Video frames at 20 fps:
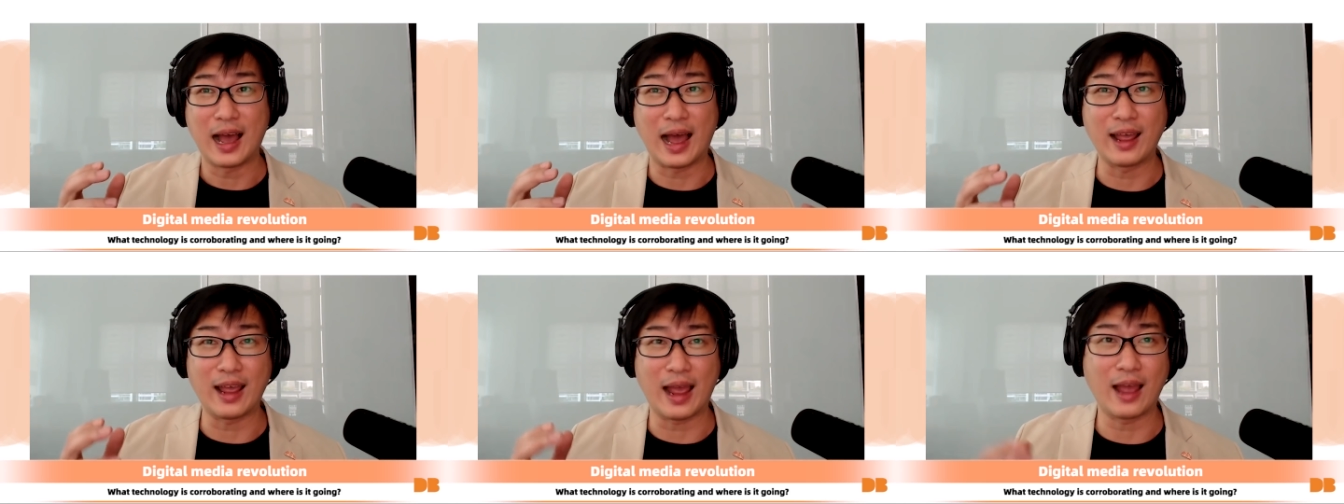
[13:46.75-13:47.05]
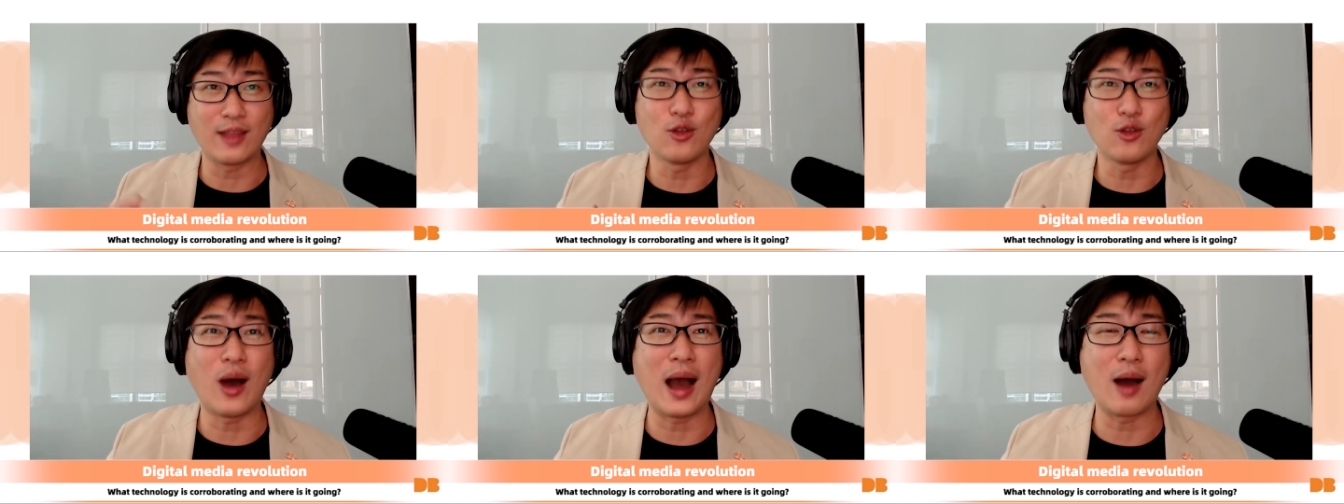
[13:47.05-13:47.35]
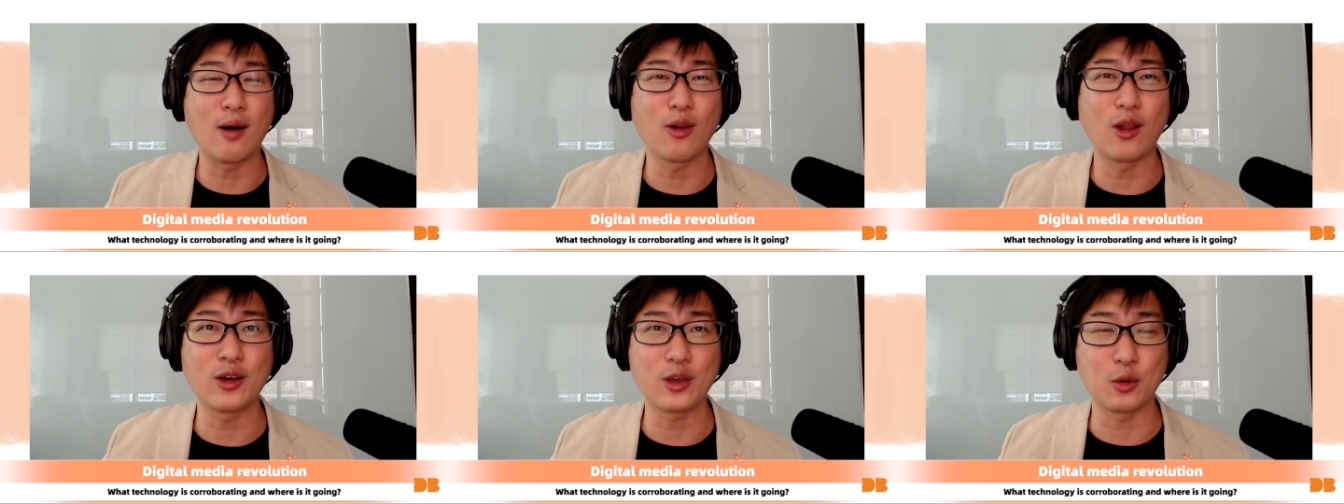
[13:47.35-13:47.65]
I, I know
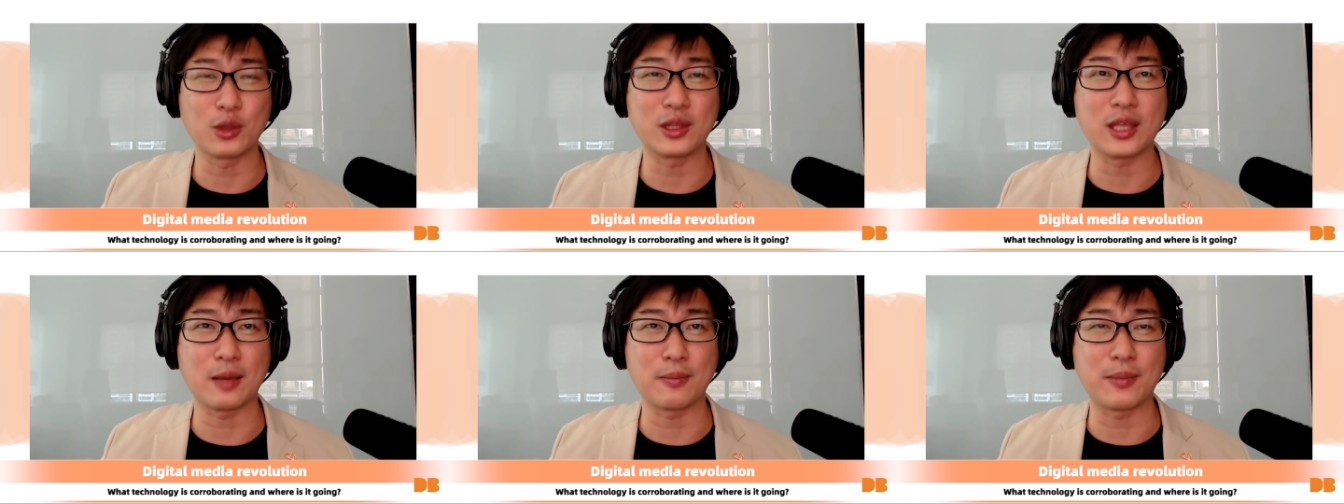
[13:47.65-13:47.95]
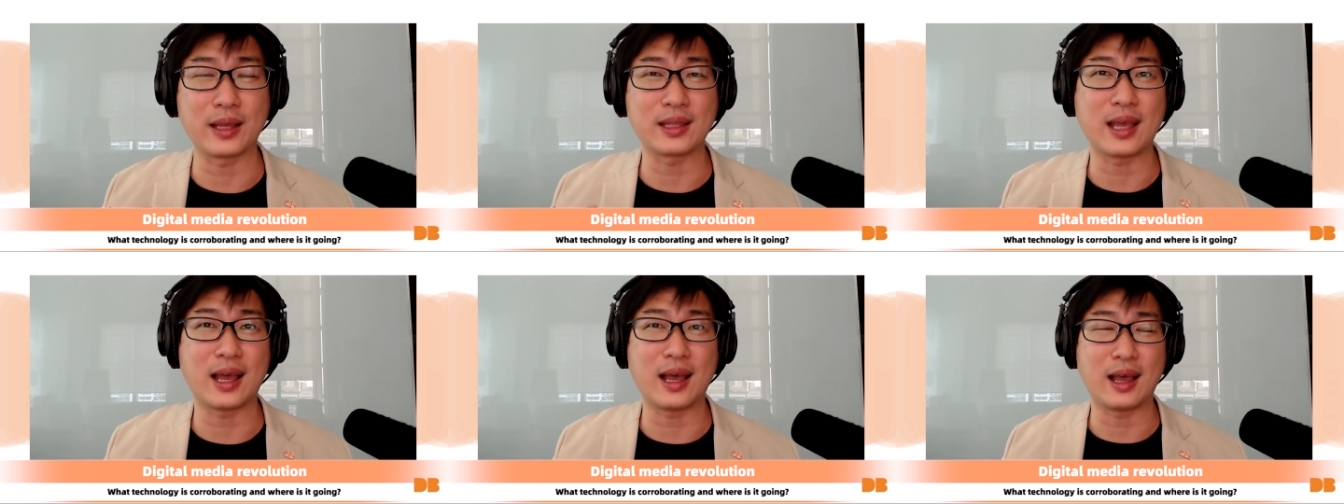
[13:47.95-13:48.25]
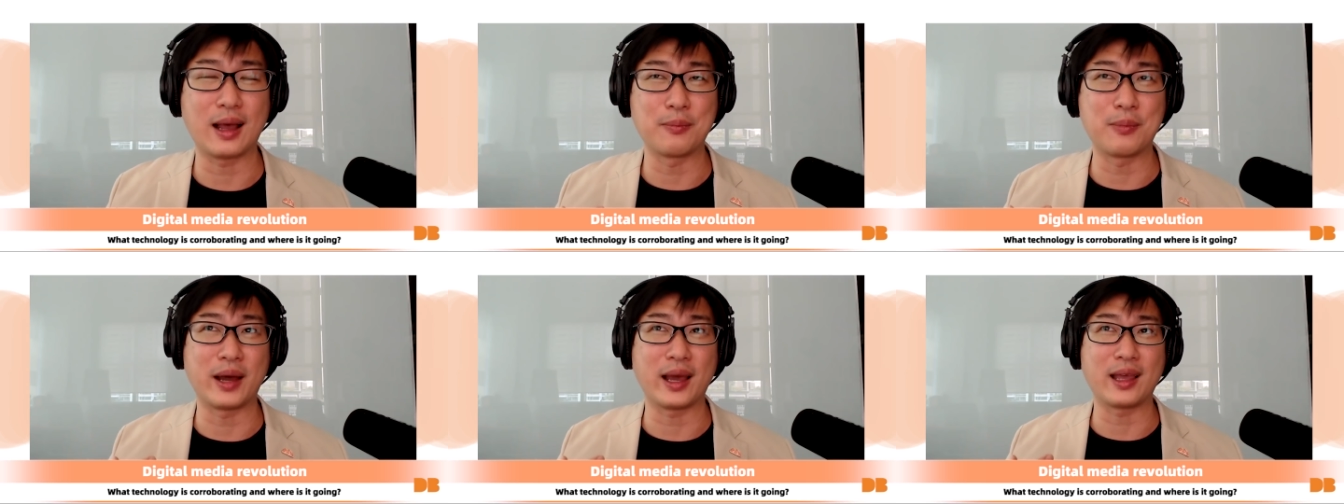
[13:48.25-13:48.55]
how long it'll take my
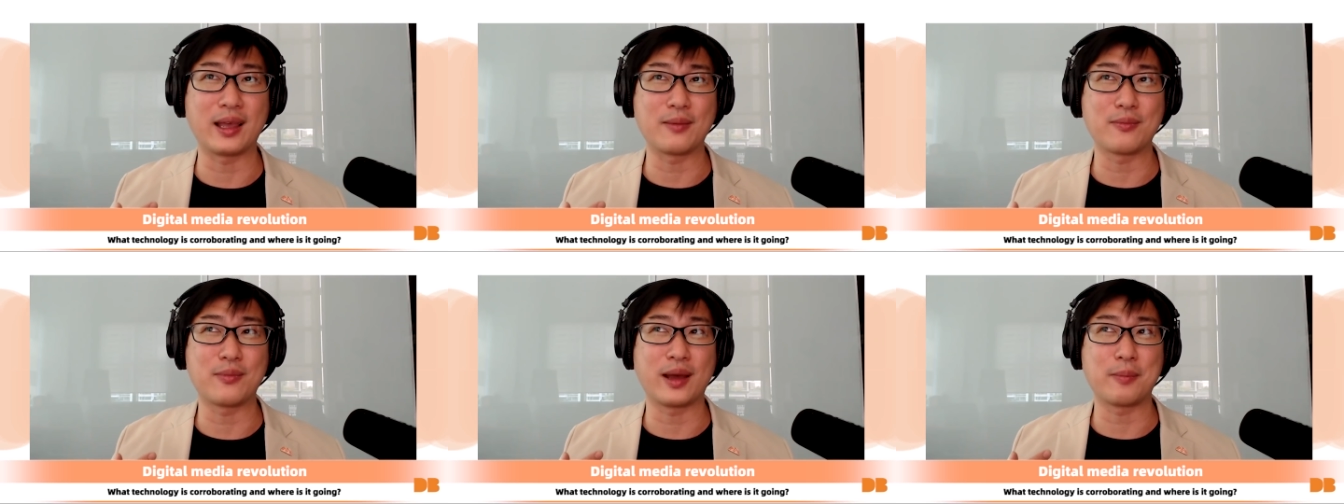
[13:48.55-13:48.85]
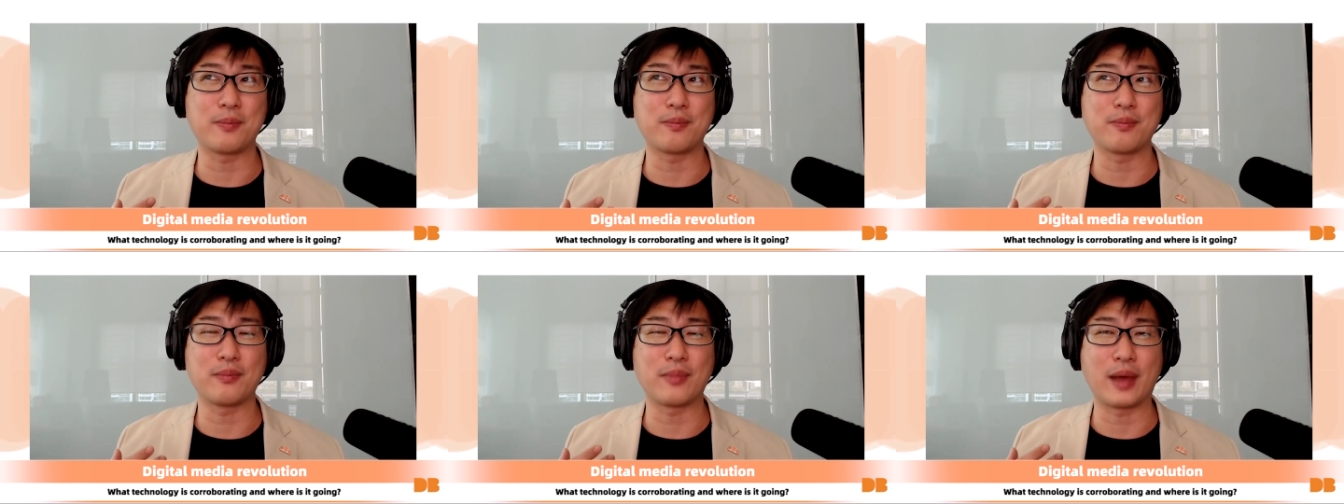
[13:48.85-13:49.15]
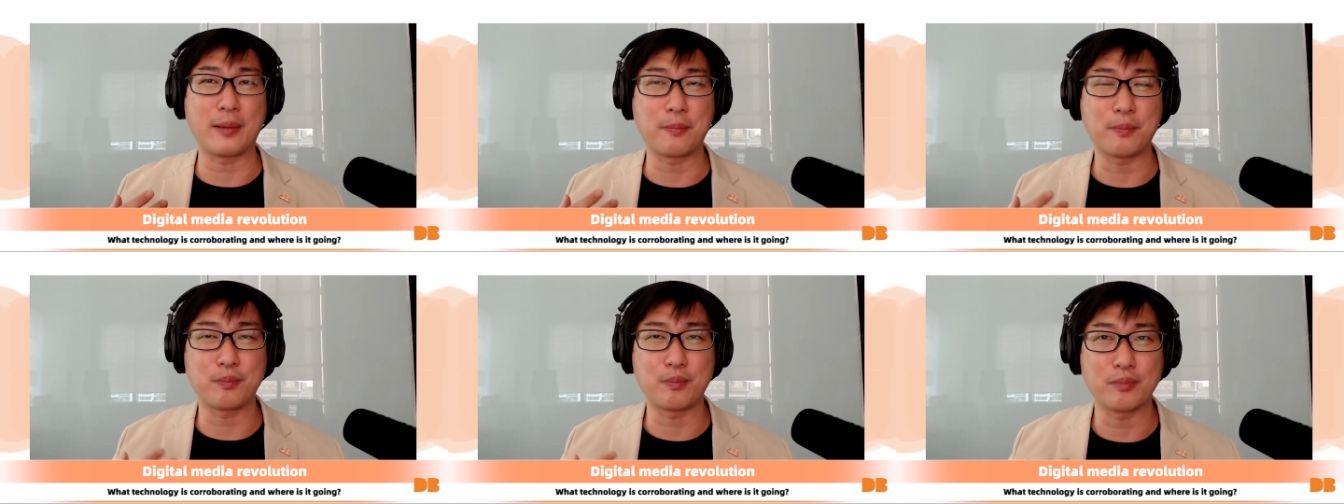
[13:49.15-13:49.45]
my, my, my,